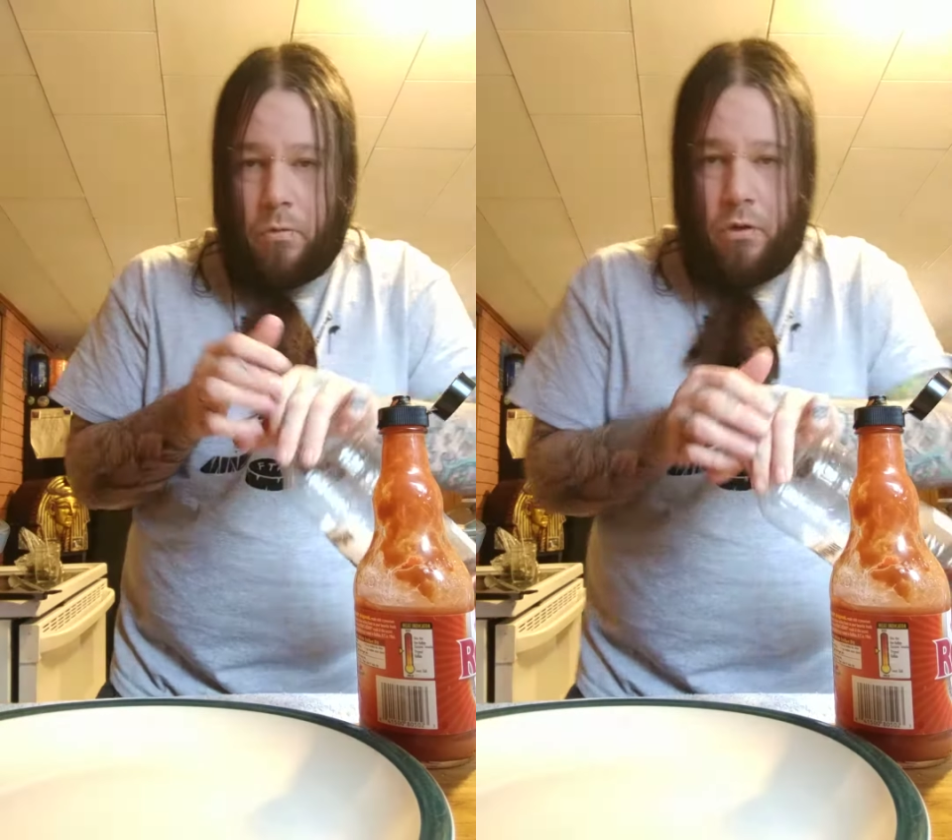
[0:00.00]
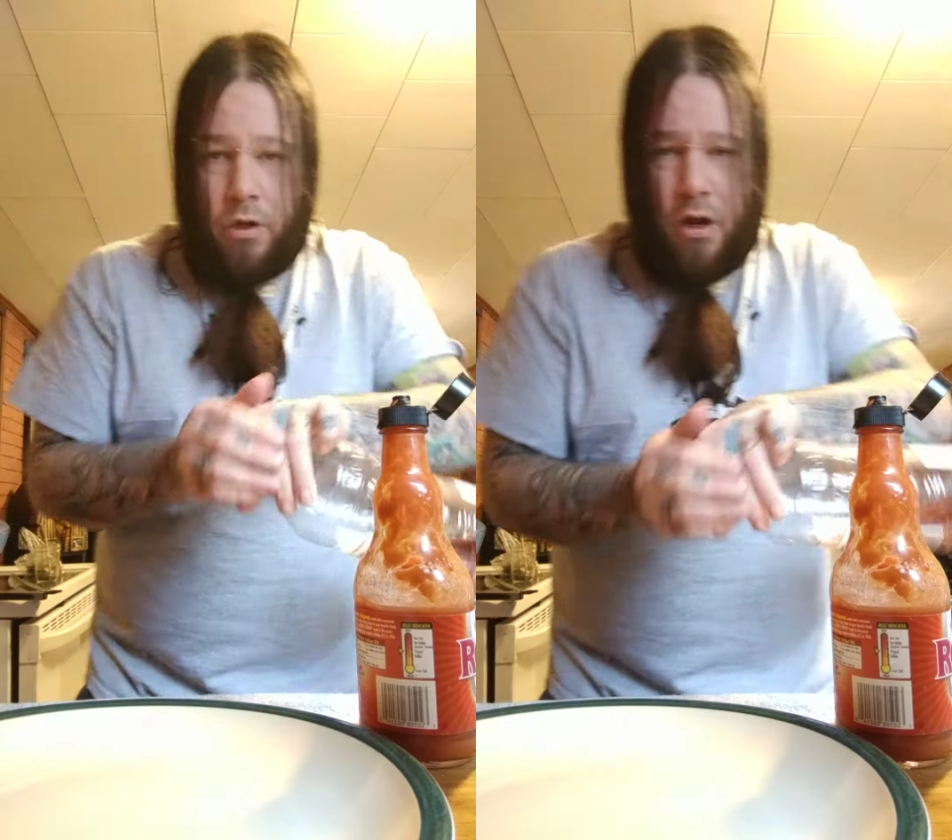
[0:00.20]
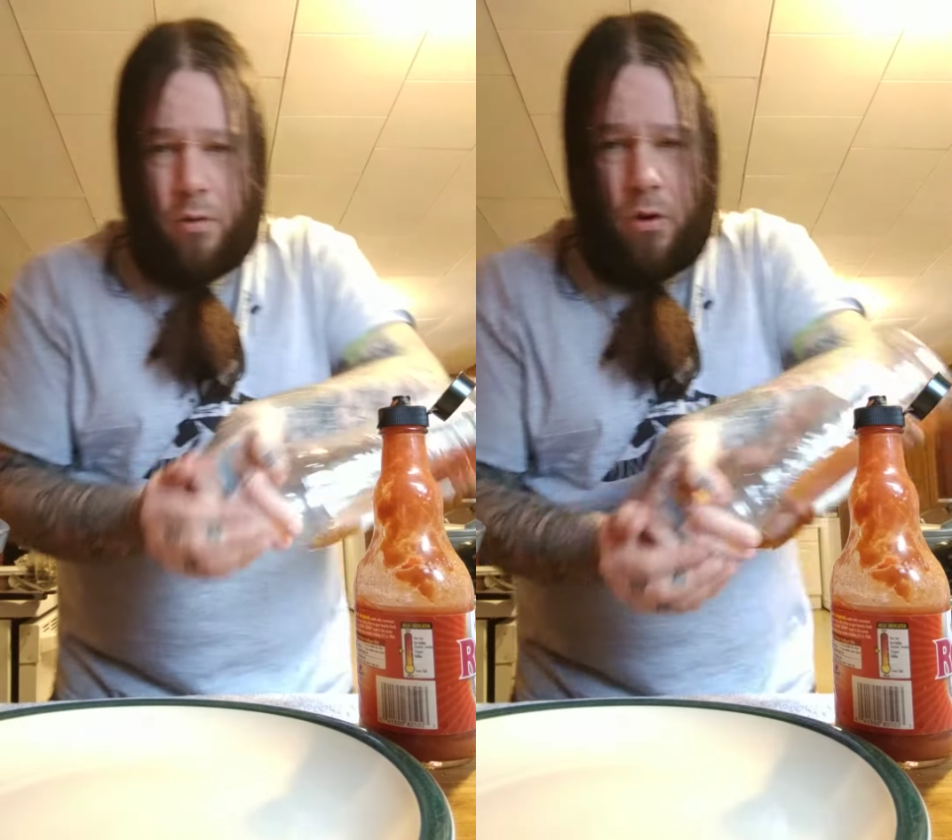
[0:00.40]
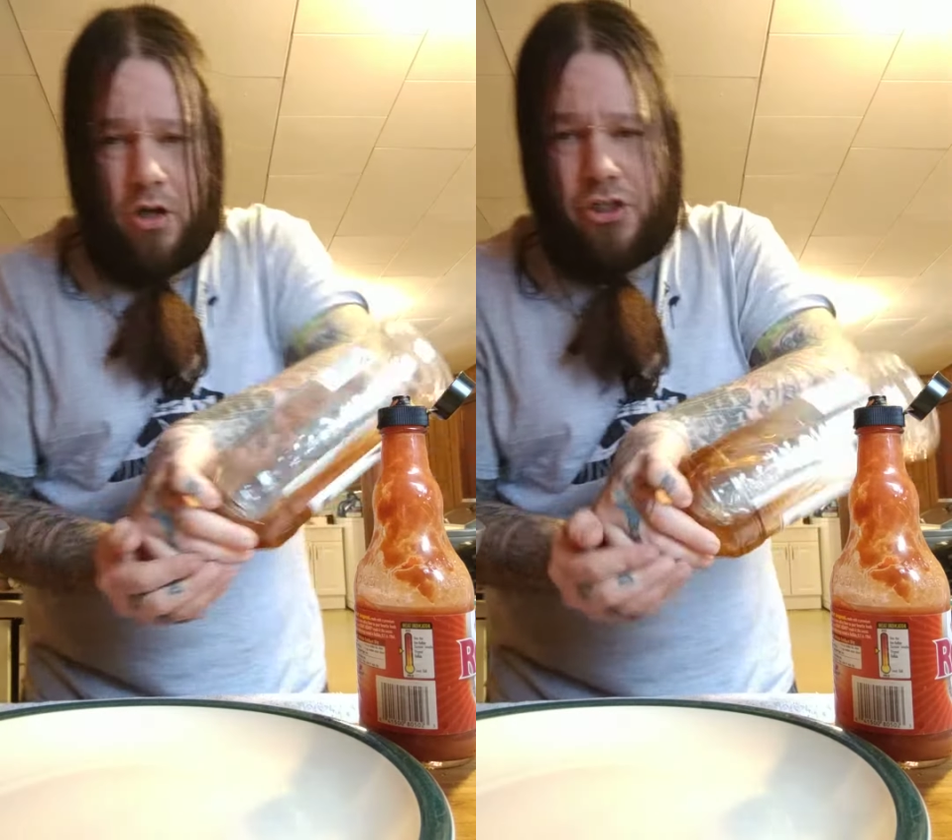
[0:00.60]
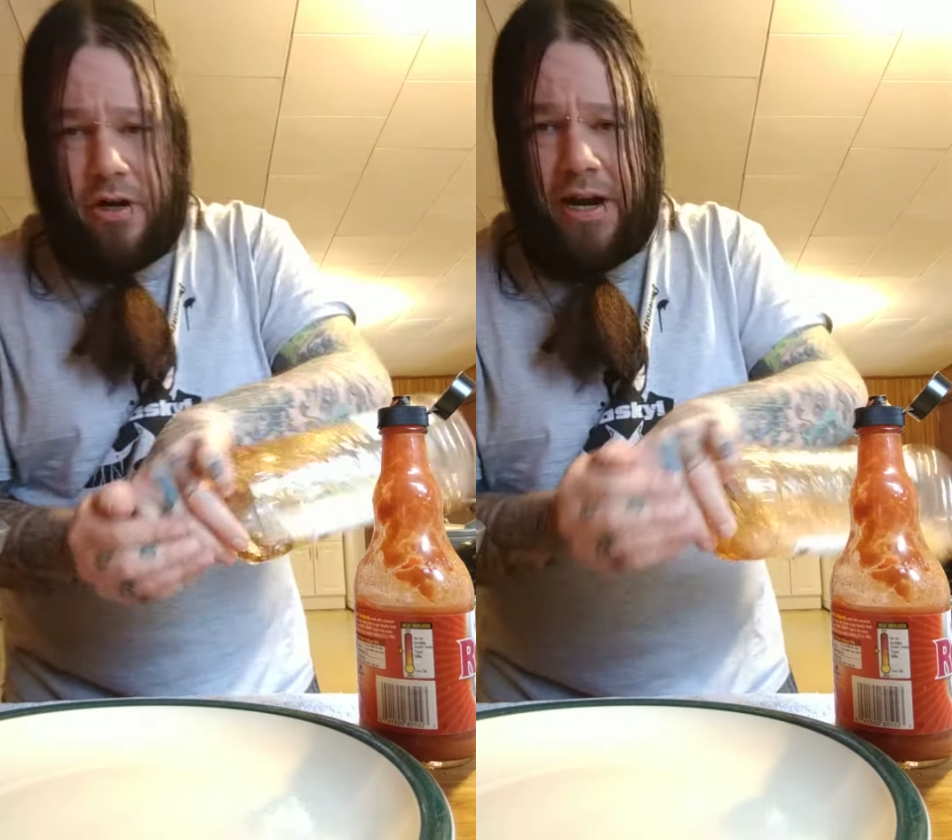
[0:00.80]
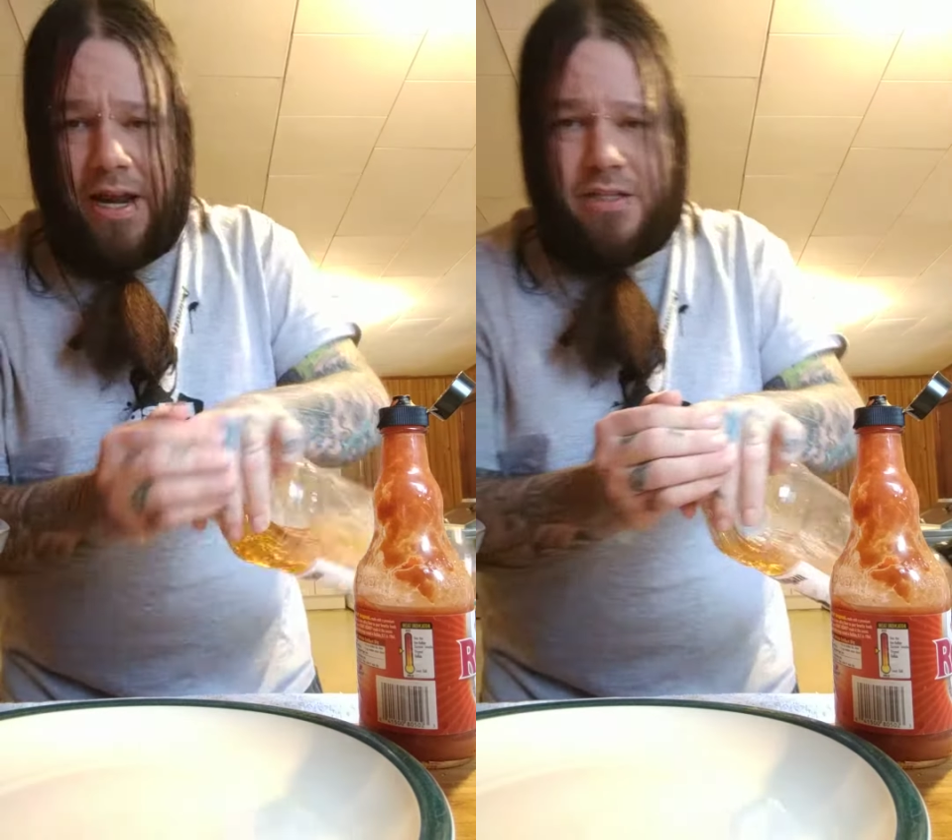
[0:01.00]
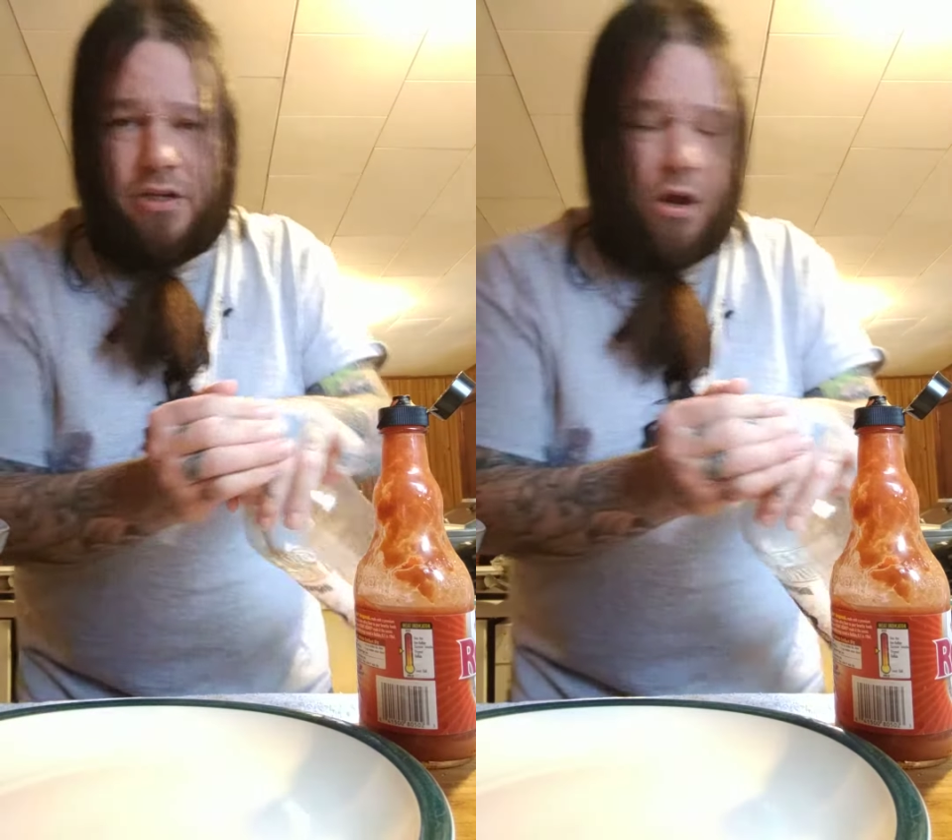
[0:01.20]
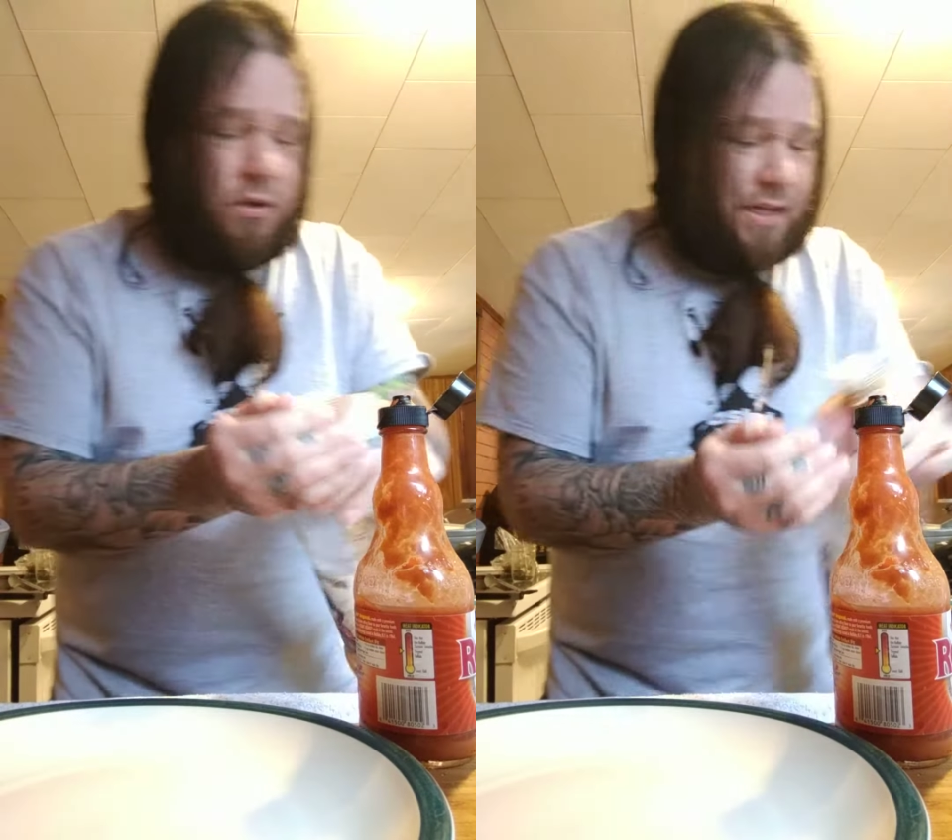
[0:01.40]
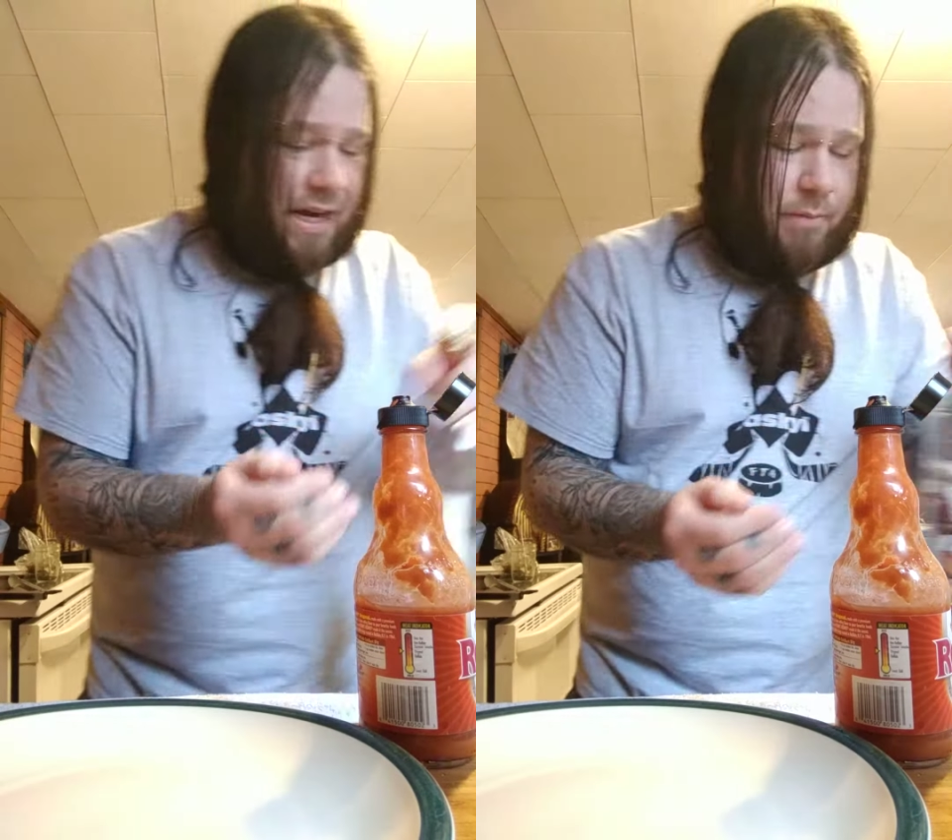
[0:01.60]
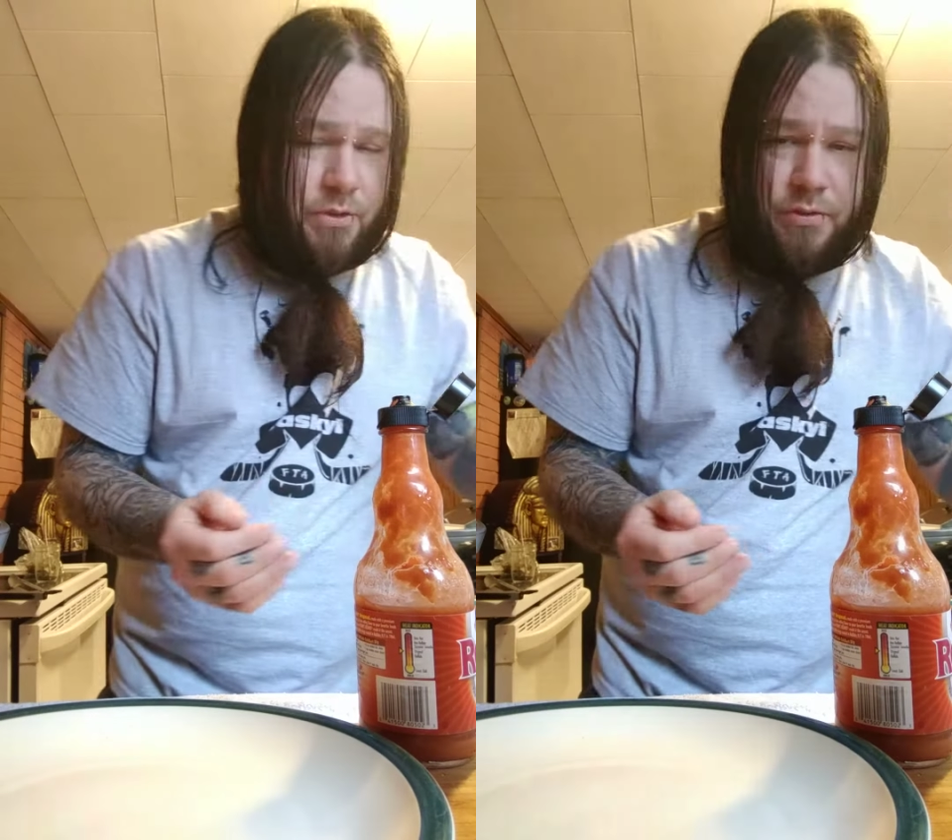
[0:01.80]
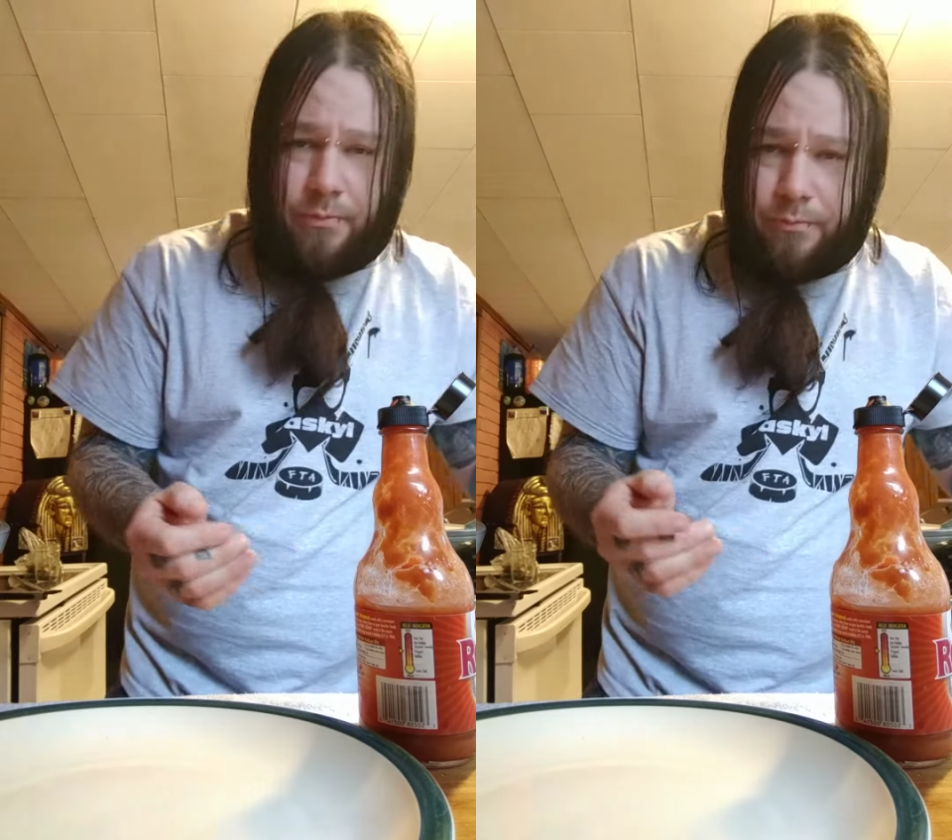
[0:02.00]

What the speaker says: you gotta wash your hands at all times.